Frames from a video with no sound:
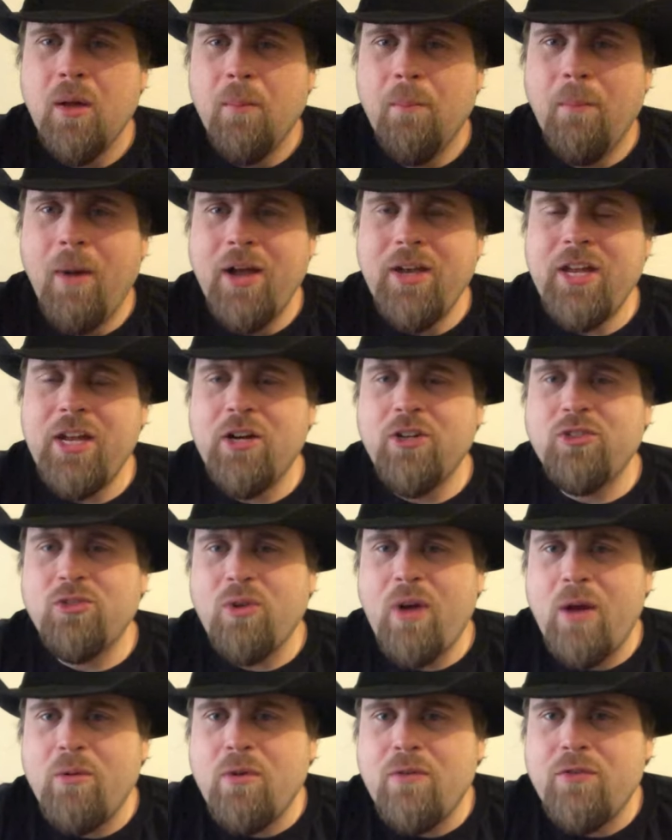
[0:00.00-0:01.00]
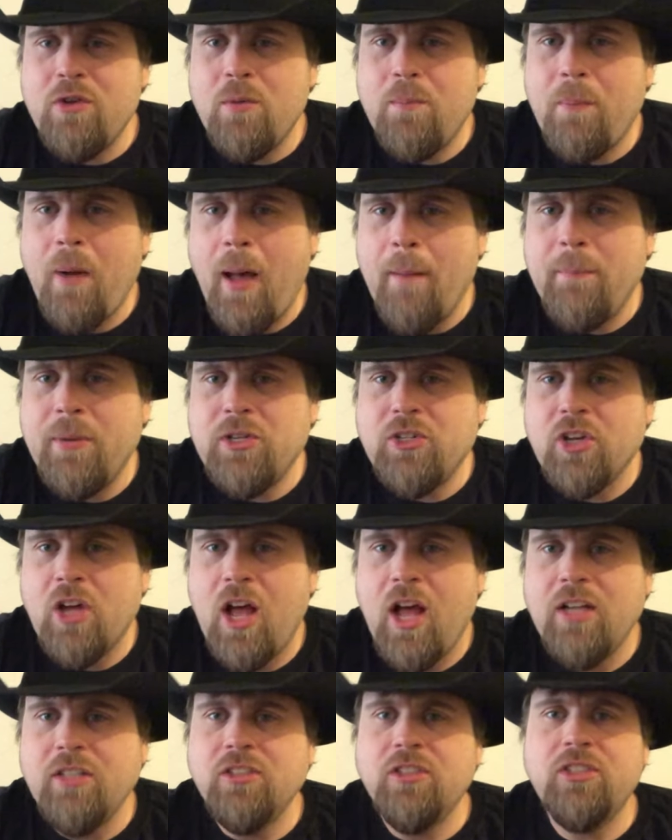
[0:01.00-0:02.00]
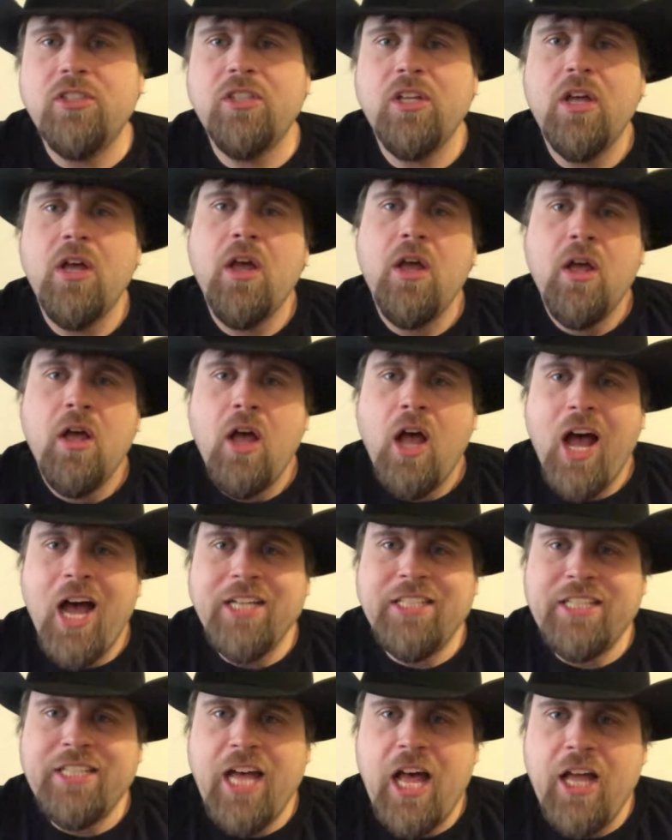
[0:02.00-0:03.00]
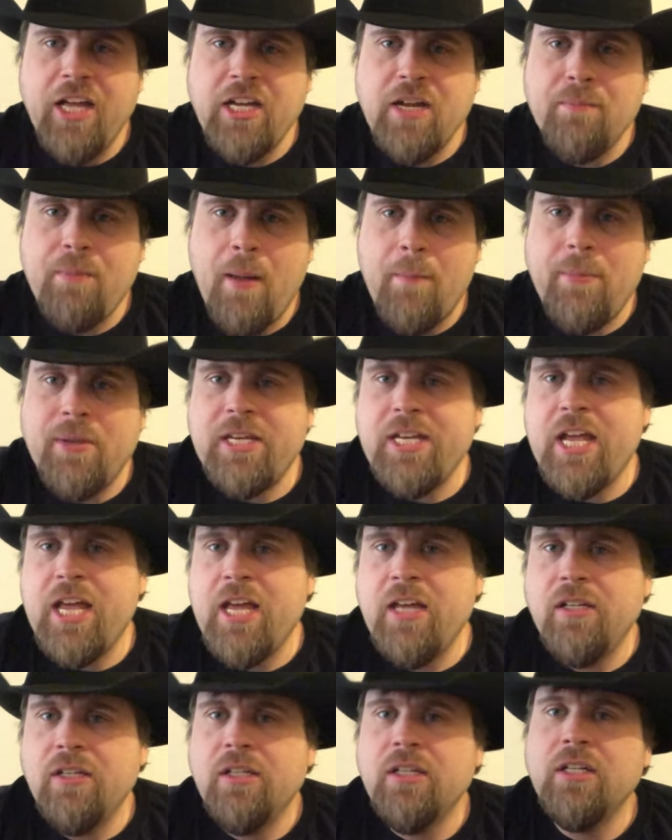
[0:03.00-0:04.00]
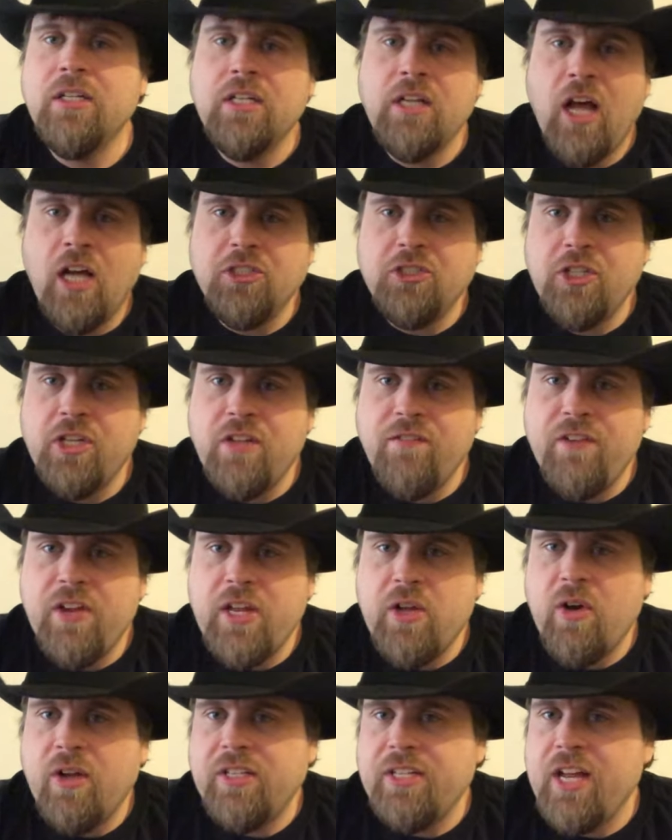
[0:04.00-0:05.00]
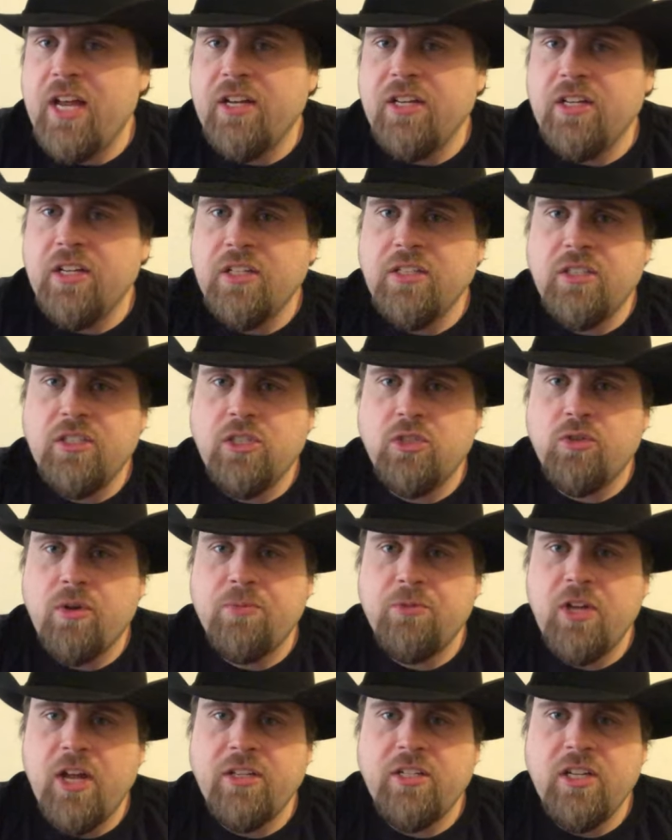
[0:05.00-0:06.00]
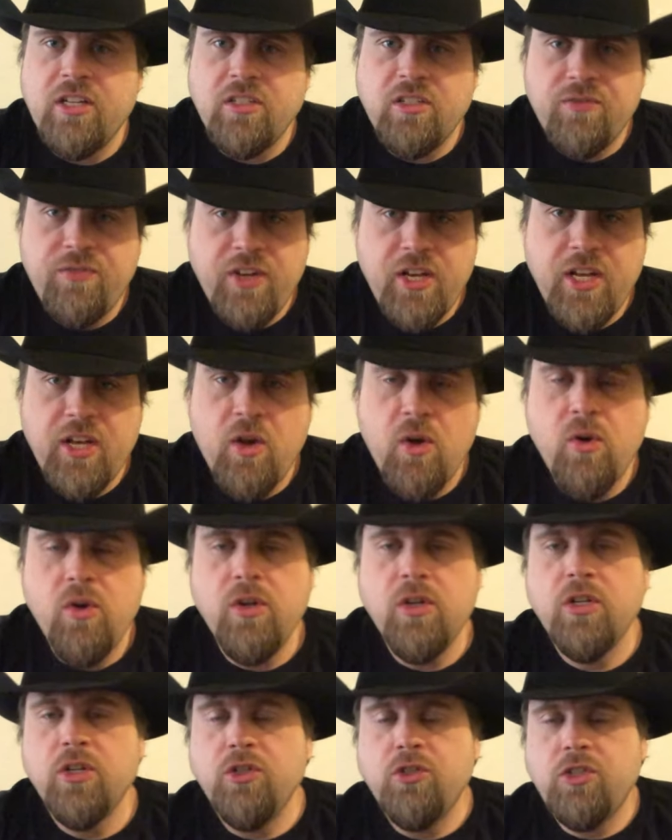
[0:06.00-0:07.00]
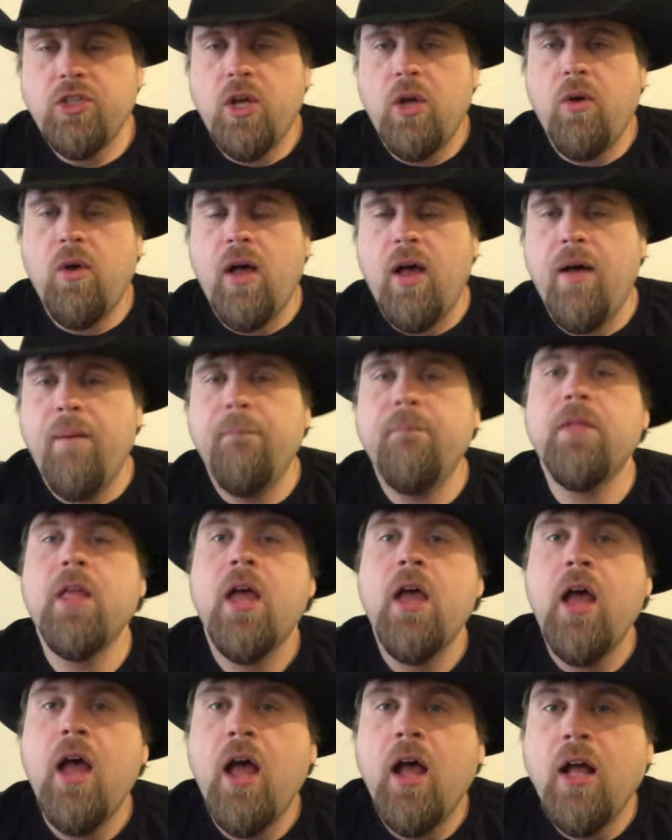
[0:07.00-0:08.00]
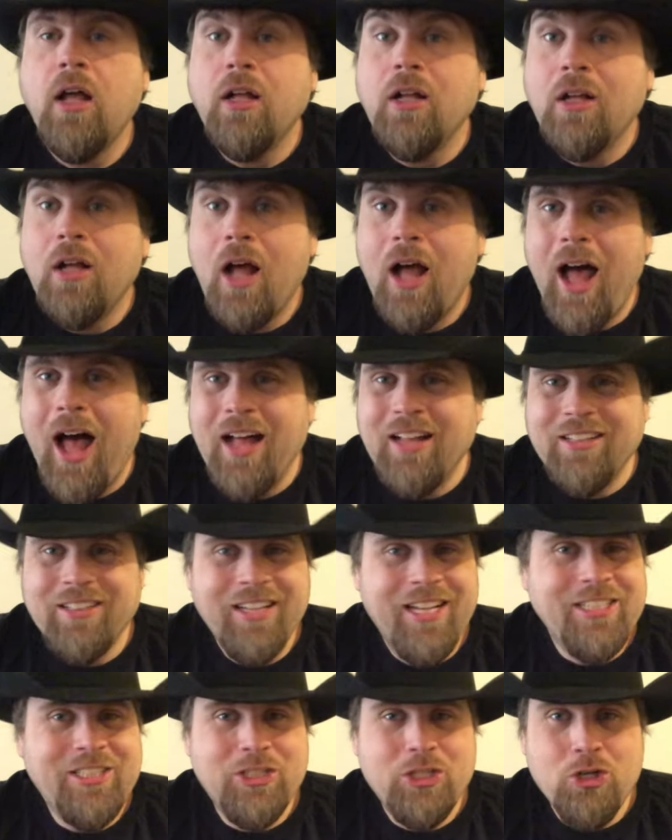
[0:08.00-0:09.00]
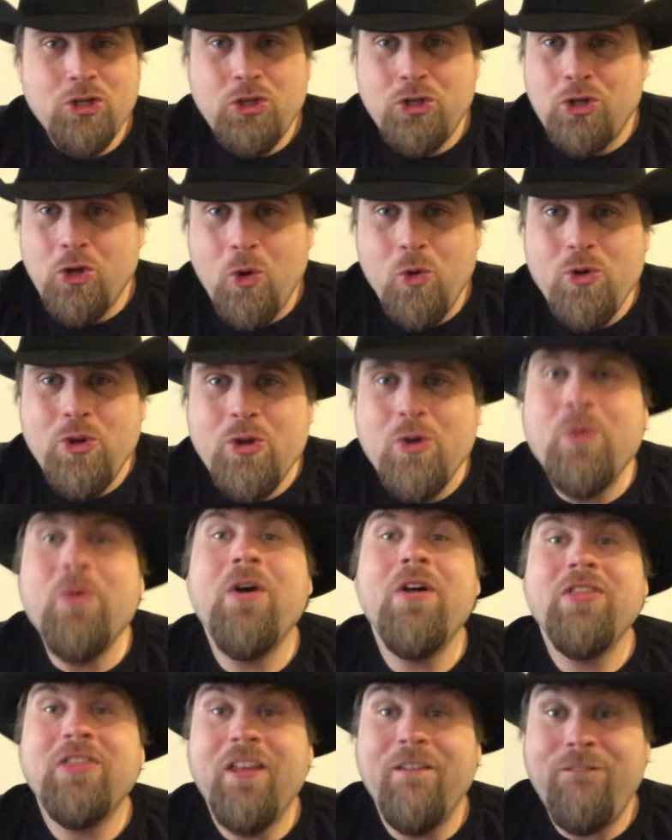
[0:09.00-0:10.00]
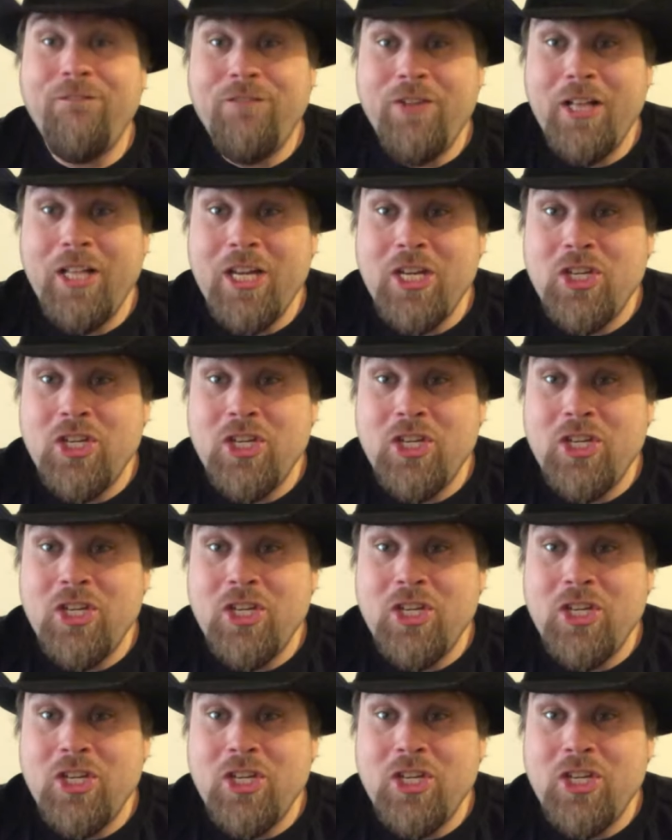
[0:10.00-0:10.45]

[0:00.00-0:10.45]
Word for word: Monday or so, I reviewed Papa John's Italian papadilla. I'll show you the video at the end of the description after this video. So um, let's show you the Philly